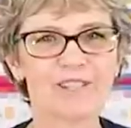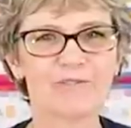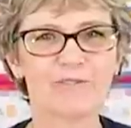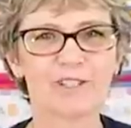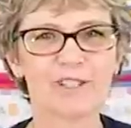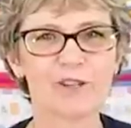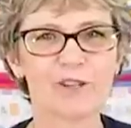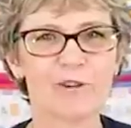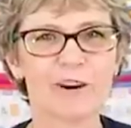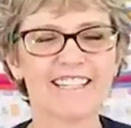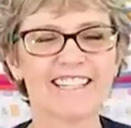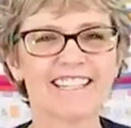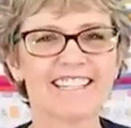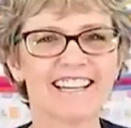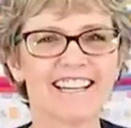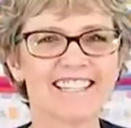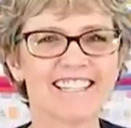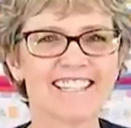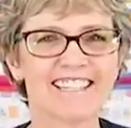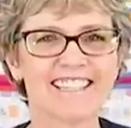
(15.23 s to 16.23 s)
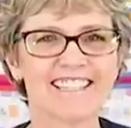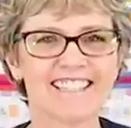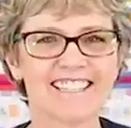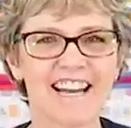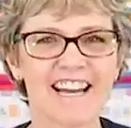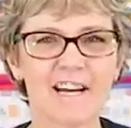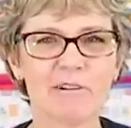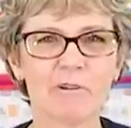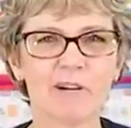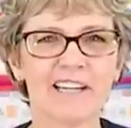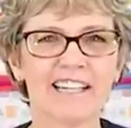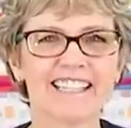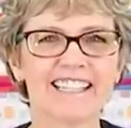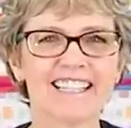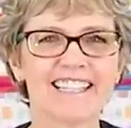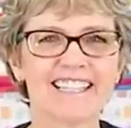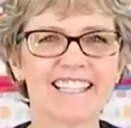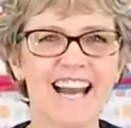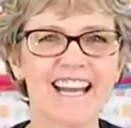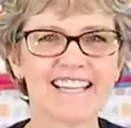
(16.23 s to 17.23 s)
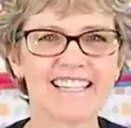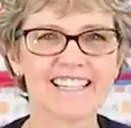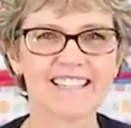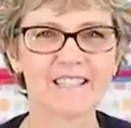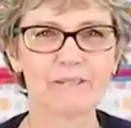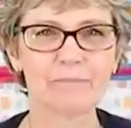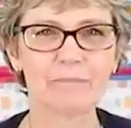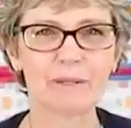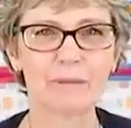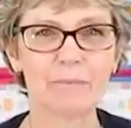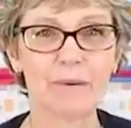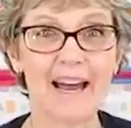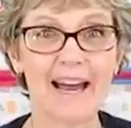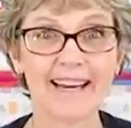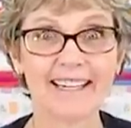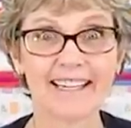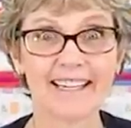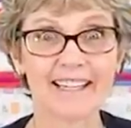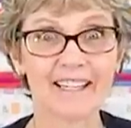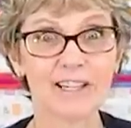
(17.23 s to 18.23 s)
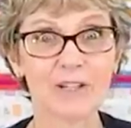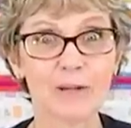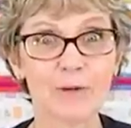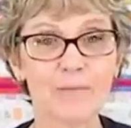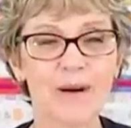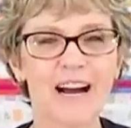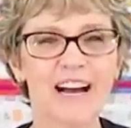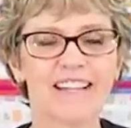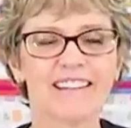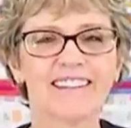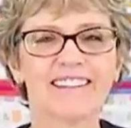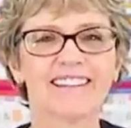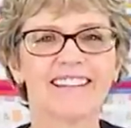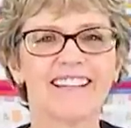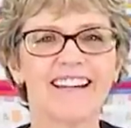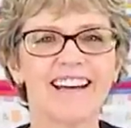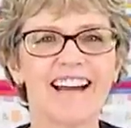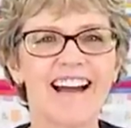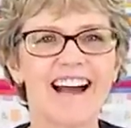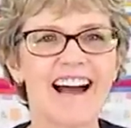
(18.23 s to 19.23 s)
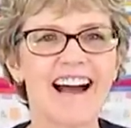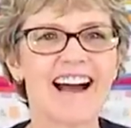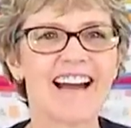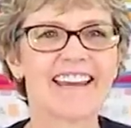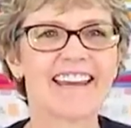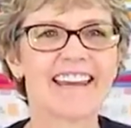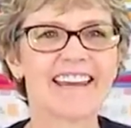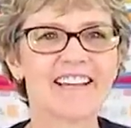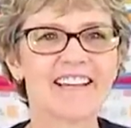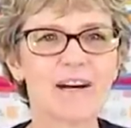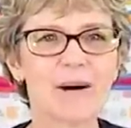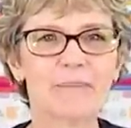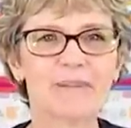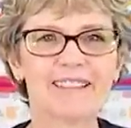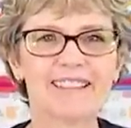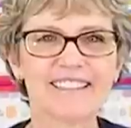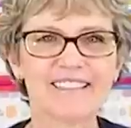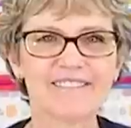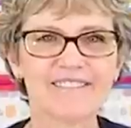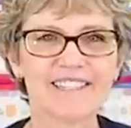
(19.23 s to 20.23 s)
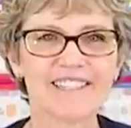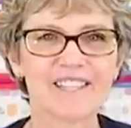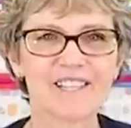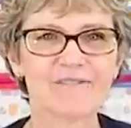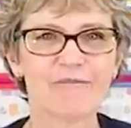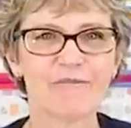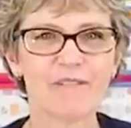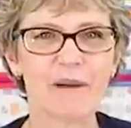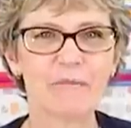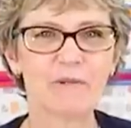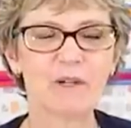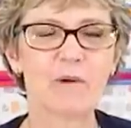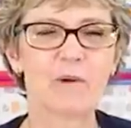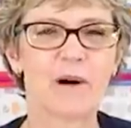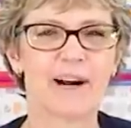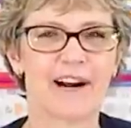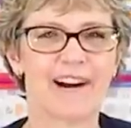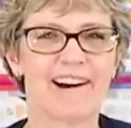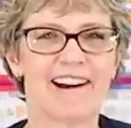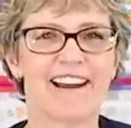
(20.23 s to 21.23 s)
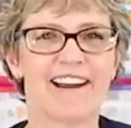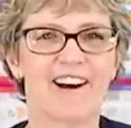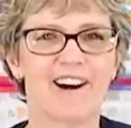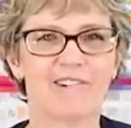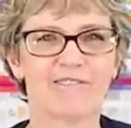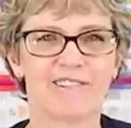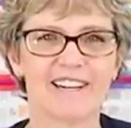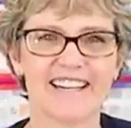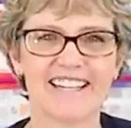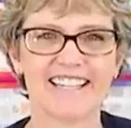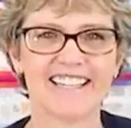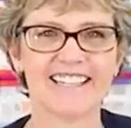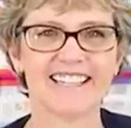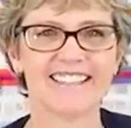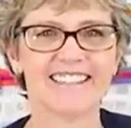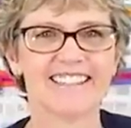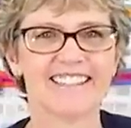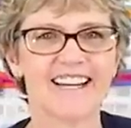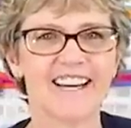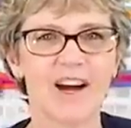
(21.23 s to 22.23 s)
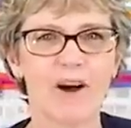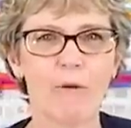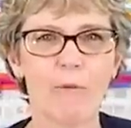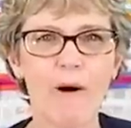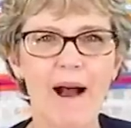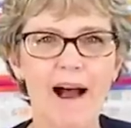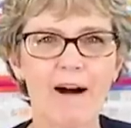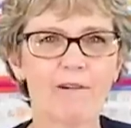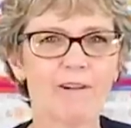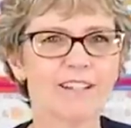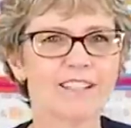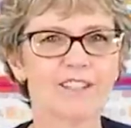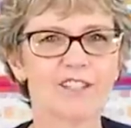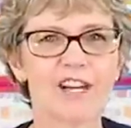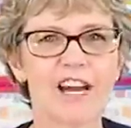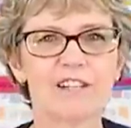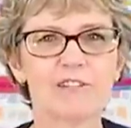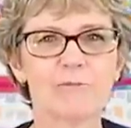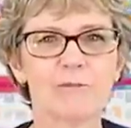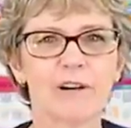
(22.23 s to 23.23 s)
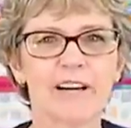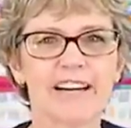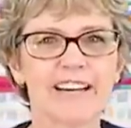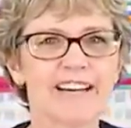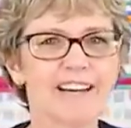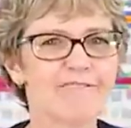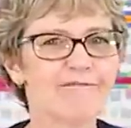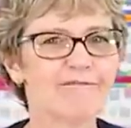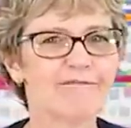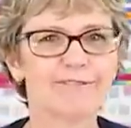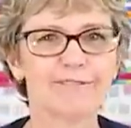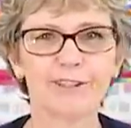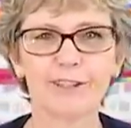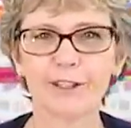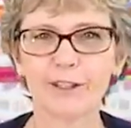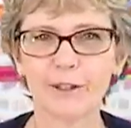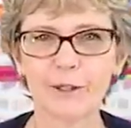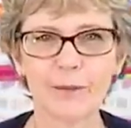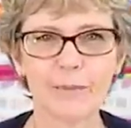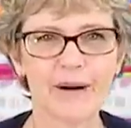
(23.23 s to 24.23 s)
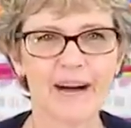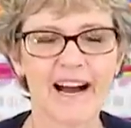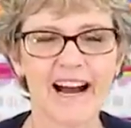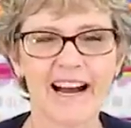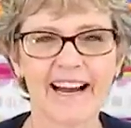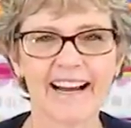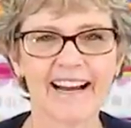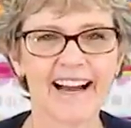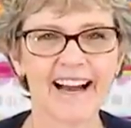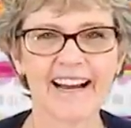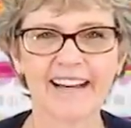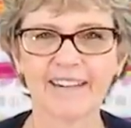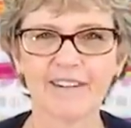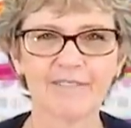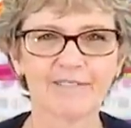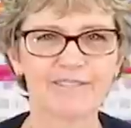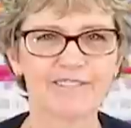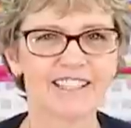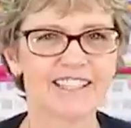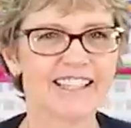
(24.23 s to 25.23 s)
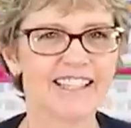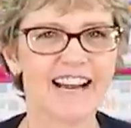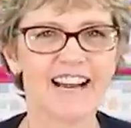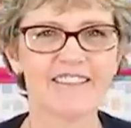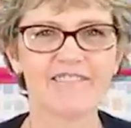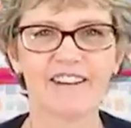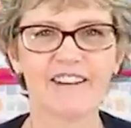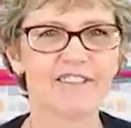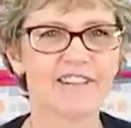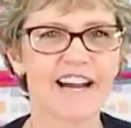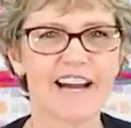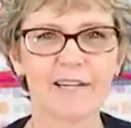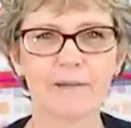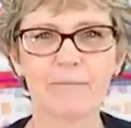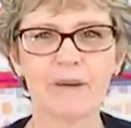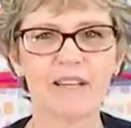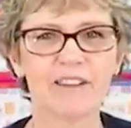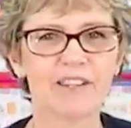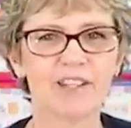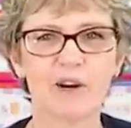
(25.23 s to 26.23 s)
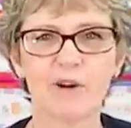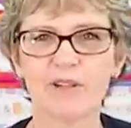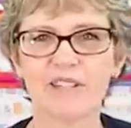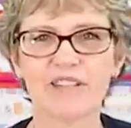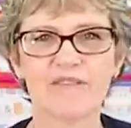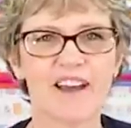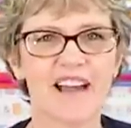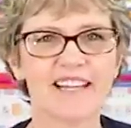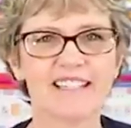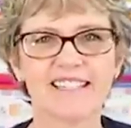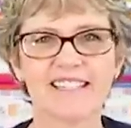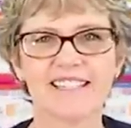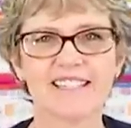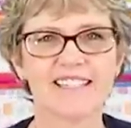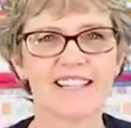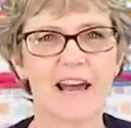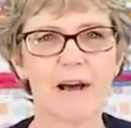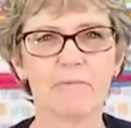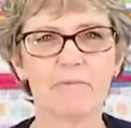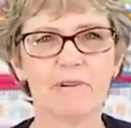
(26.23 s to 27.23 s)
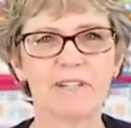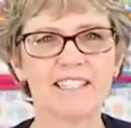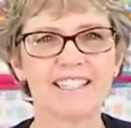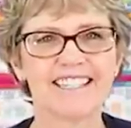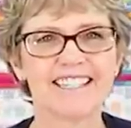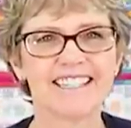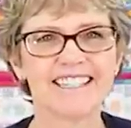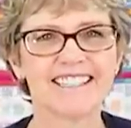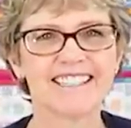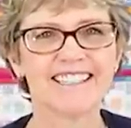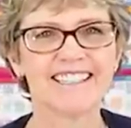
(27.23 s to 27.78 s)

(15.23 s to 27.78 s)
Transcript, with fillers: for joining us today. We're excited to be back in a new month. I cannot believe it's February already. Wow, January flew by. I don't think I've ever had a month go as fast as that one did.